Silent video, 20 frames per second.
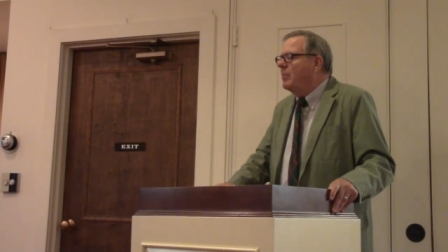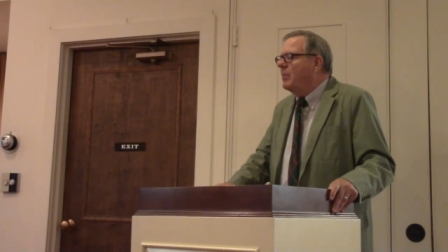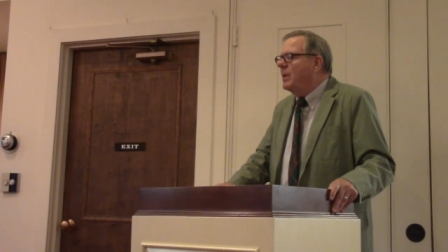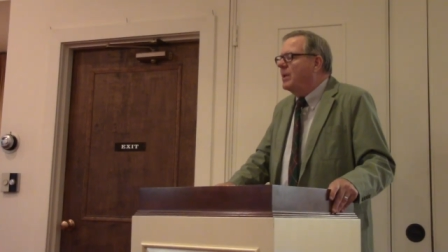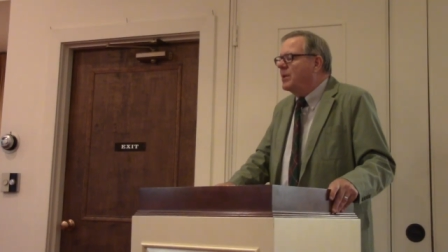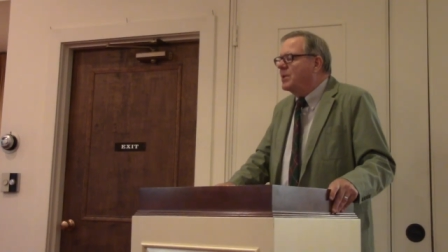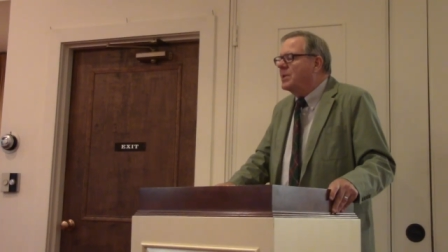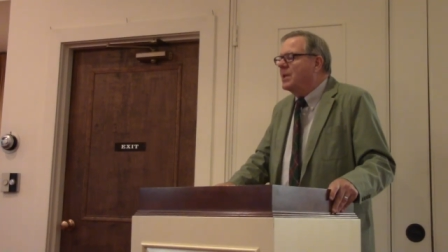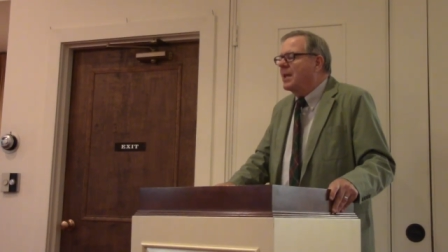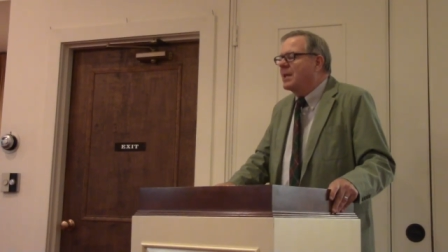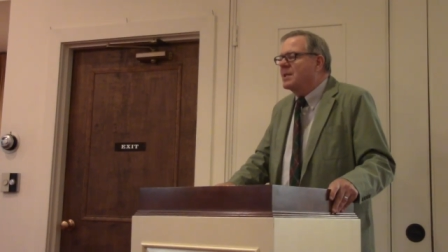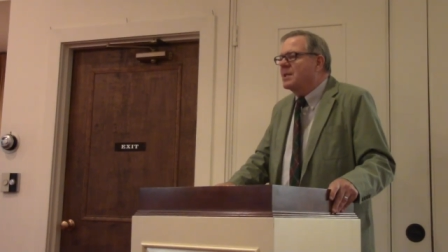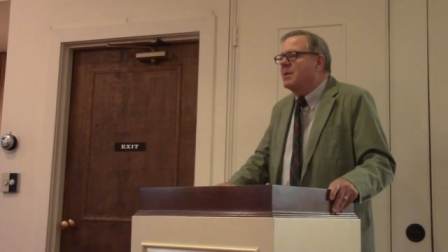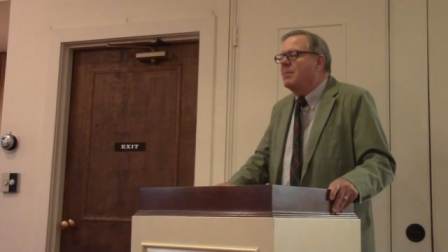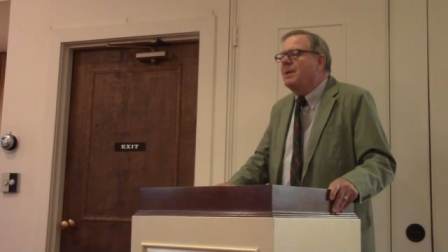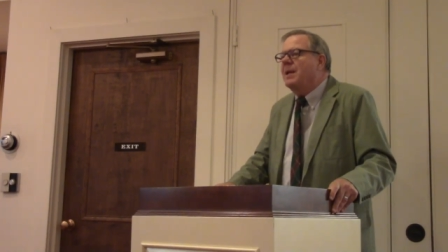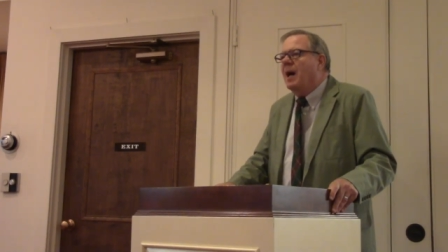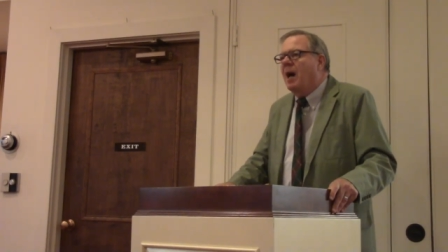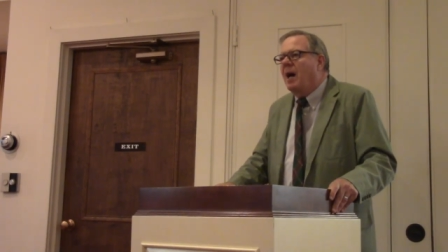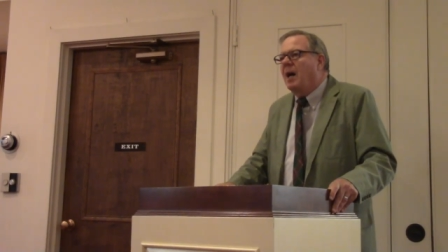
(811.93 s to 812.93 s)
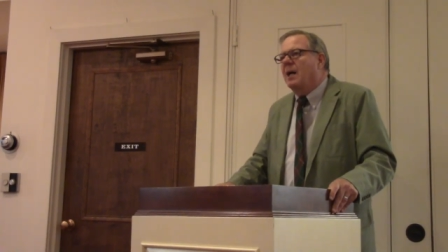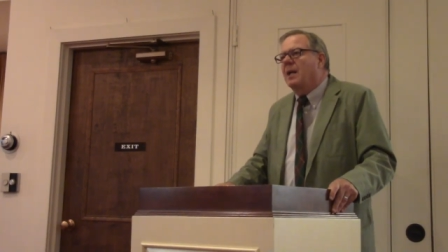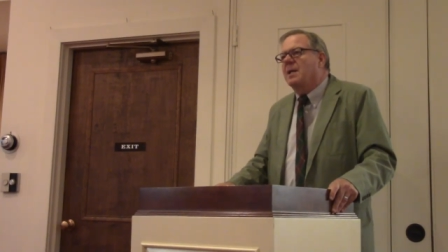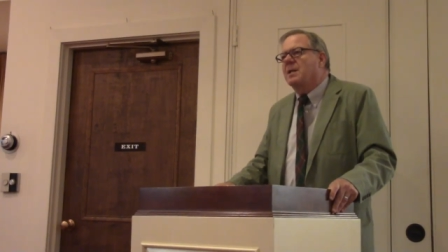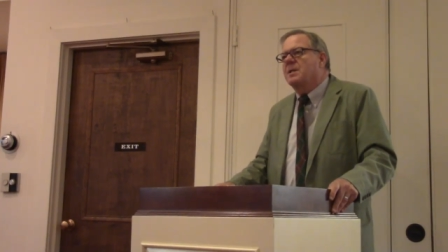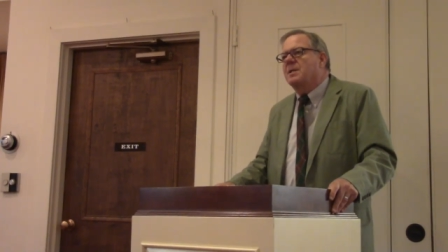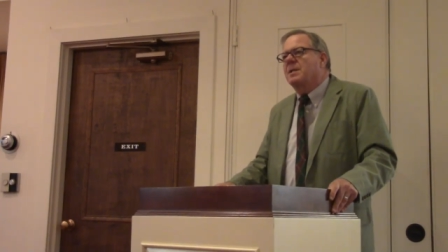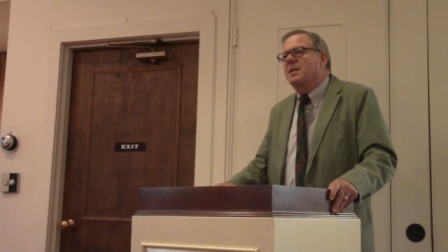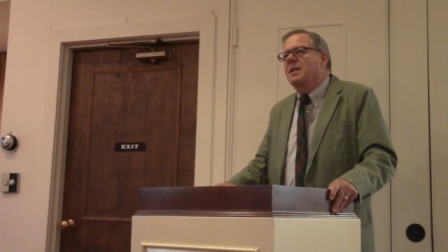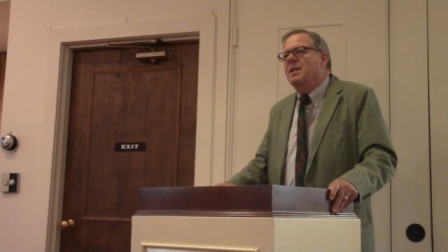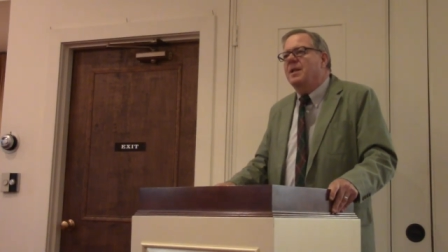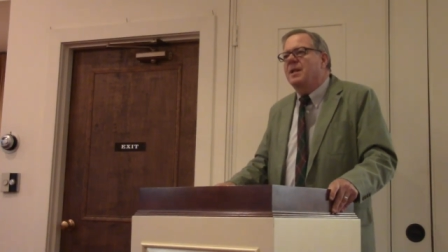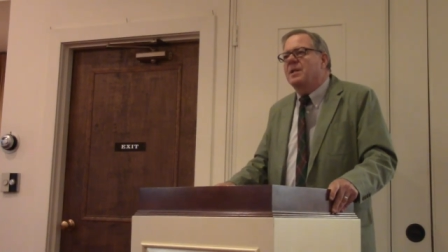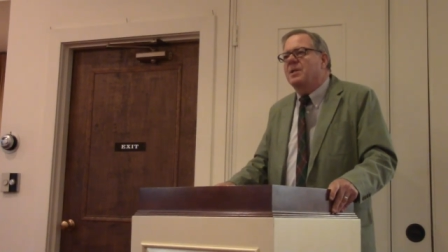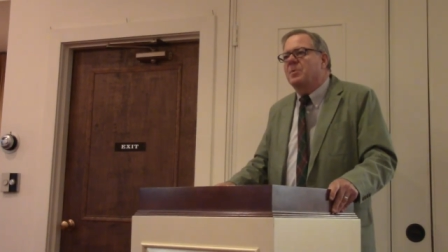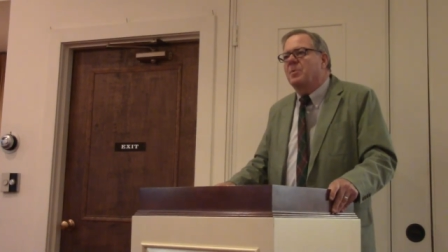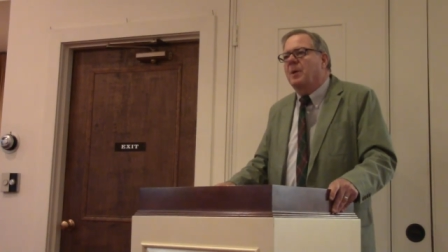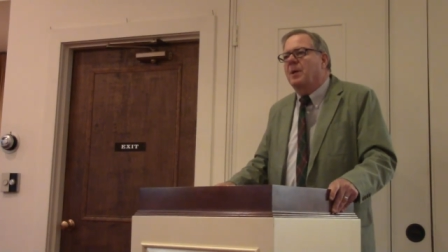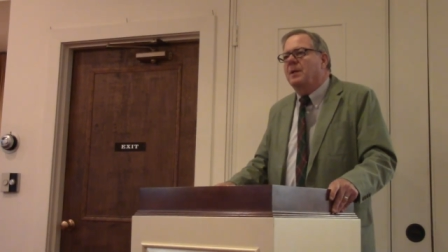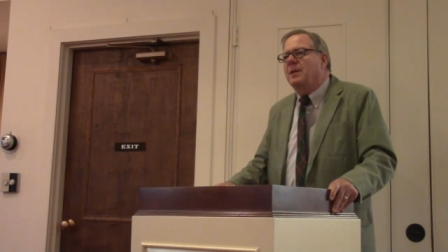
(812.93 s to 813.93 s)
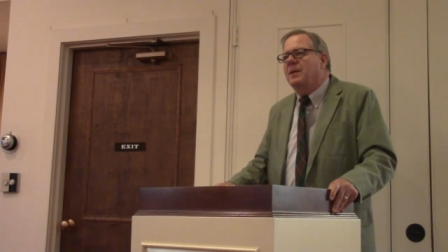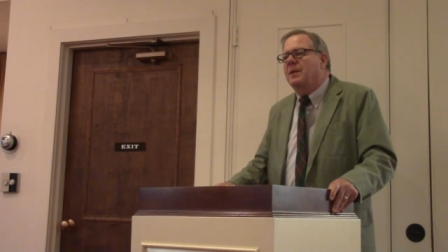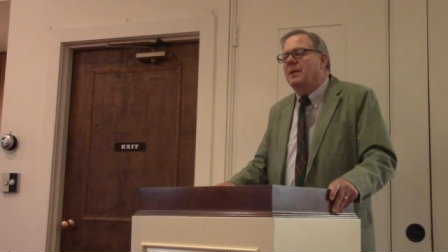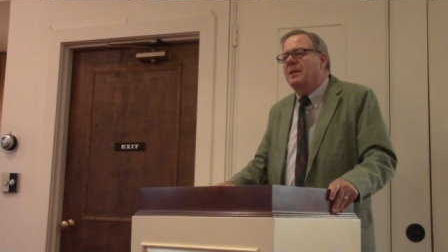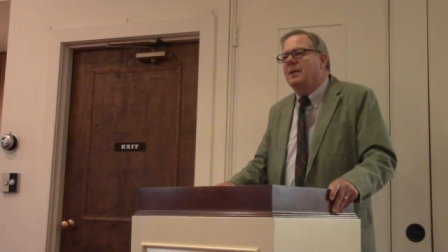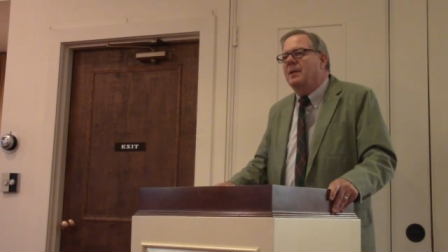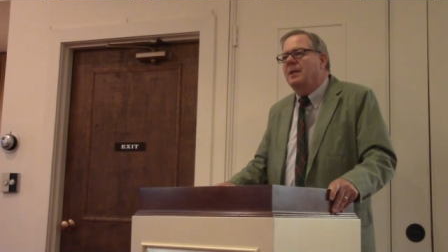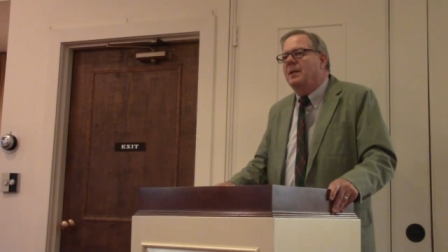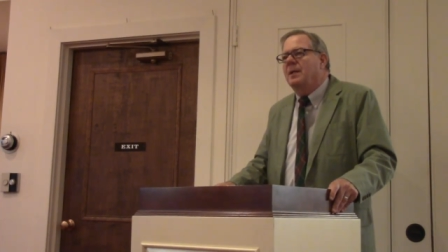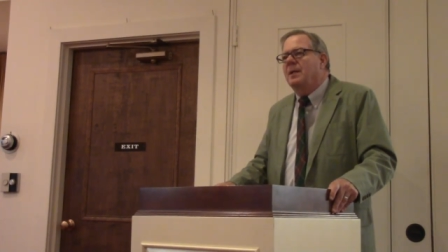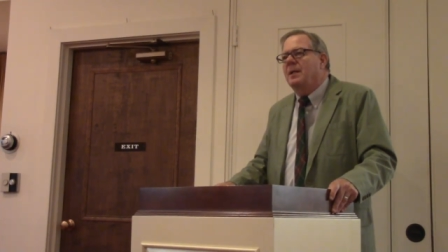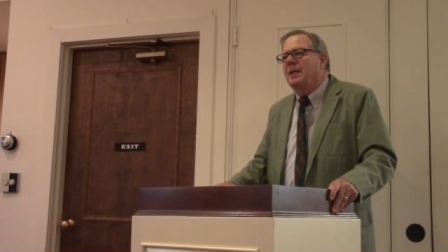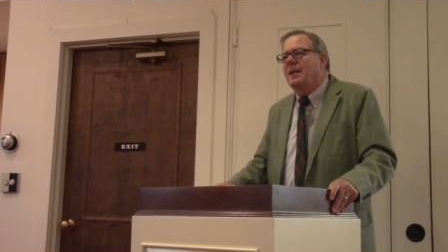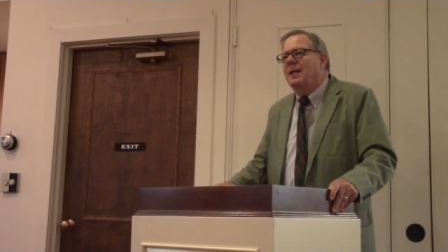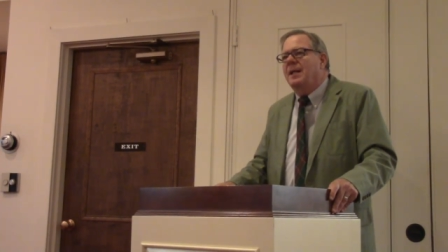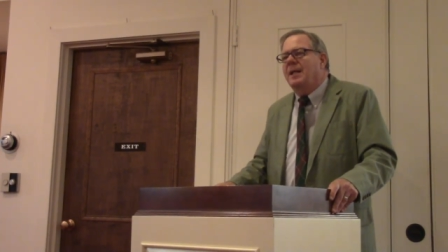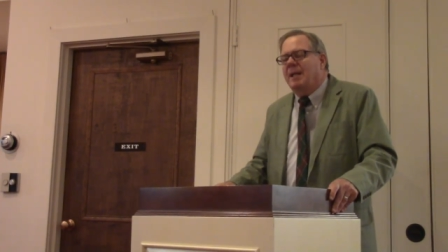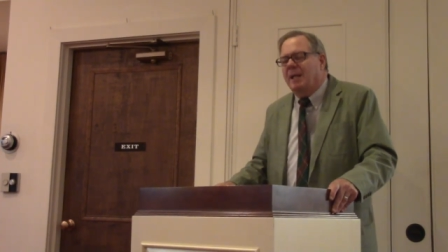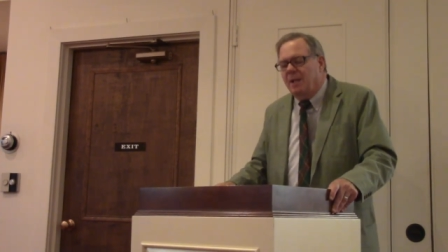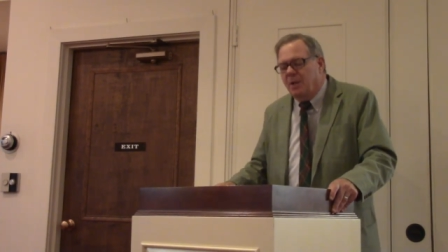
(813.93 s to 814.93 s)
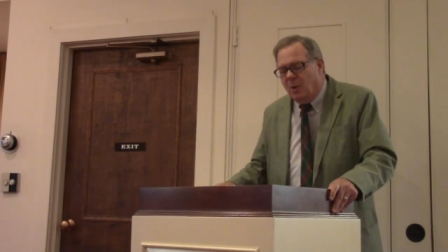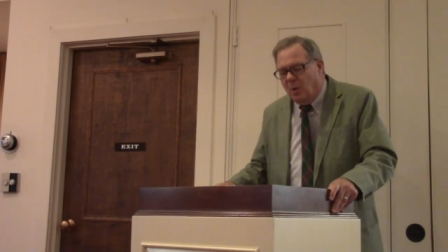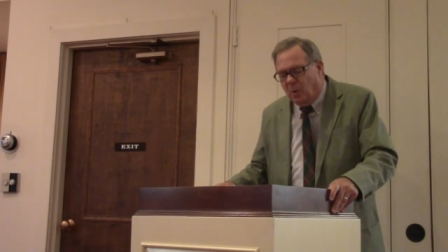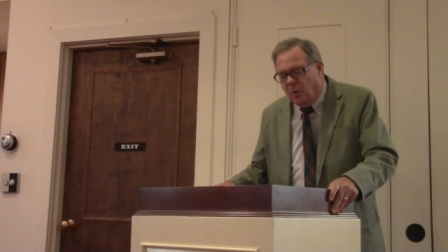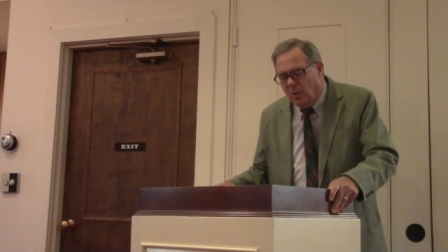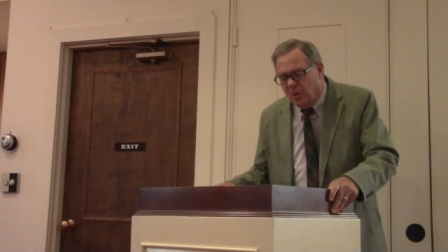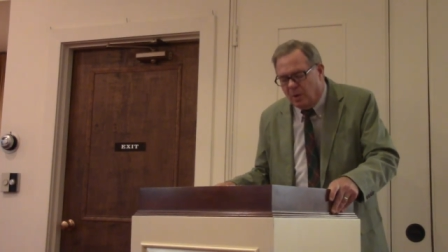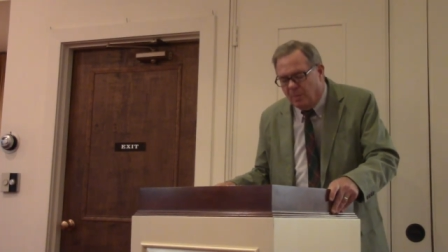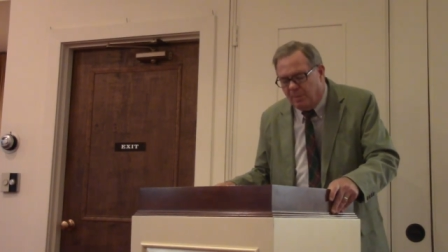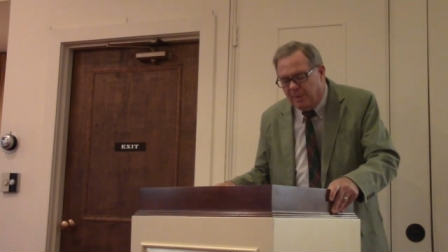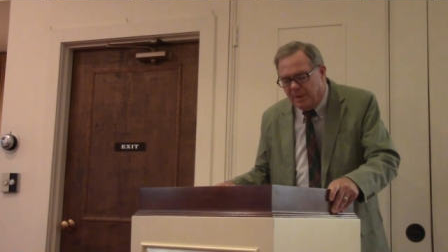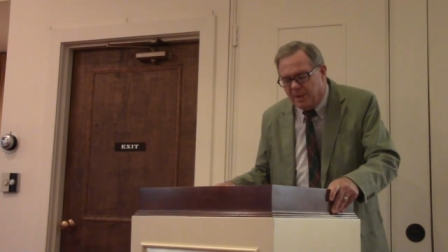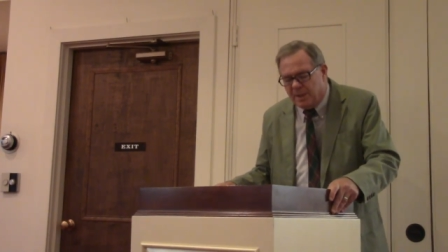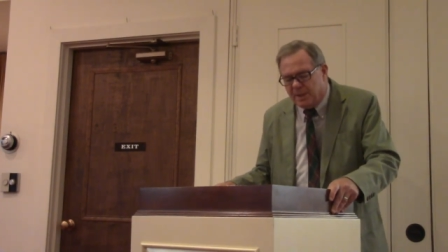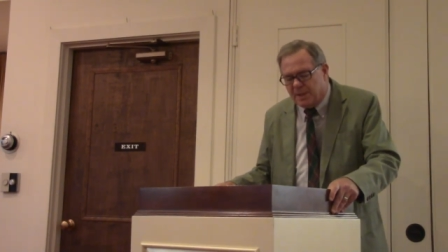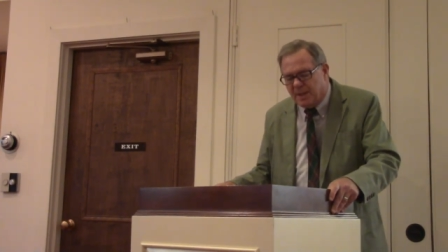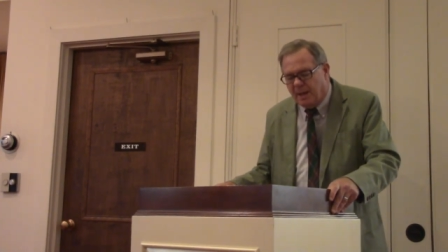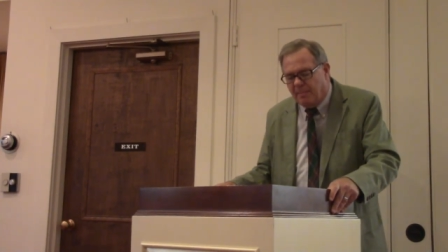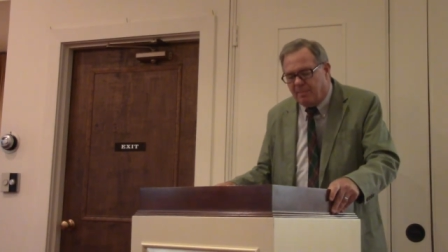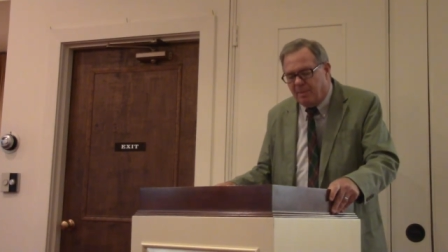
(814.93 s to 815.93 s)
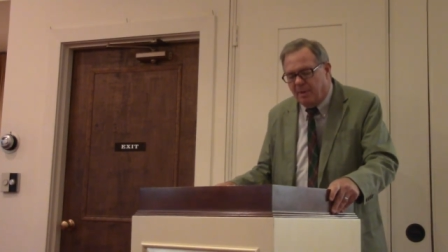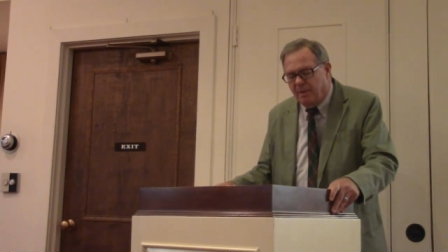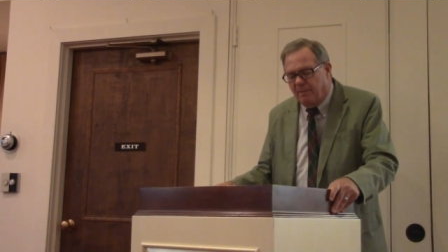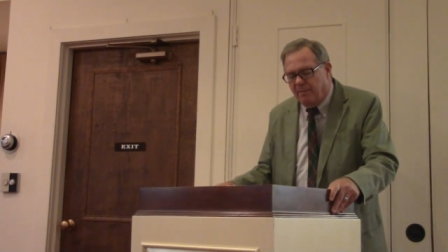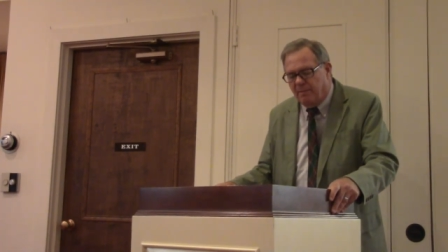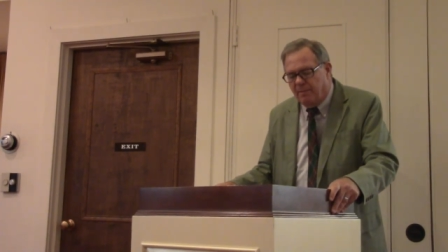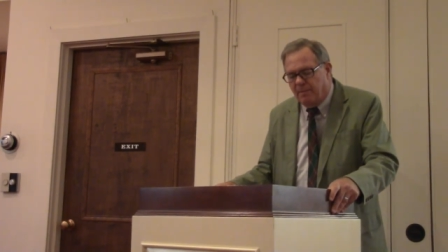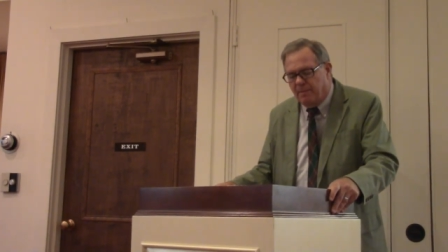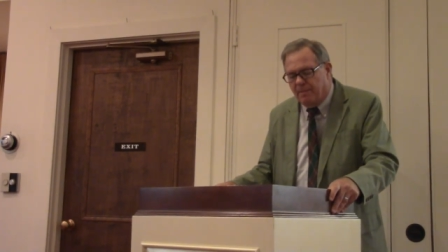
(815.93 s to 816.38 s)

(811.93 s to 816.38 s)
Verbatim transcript: because he has to be honest in this one. He can no longer be deceptive.